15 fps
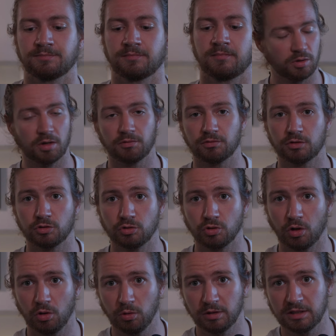You have
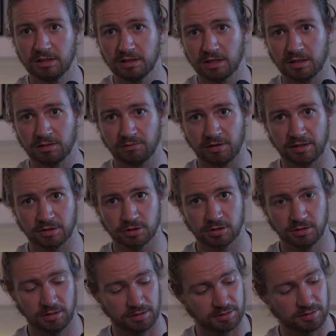no heel
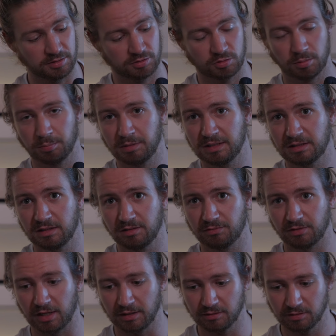elevation, it is completely
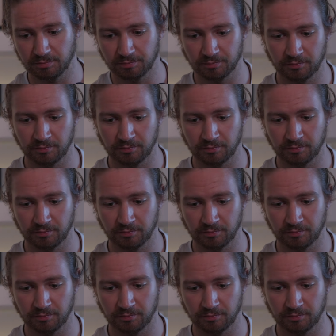flat,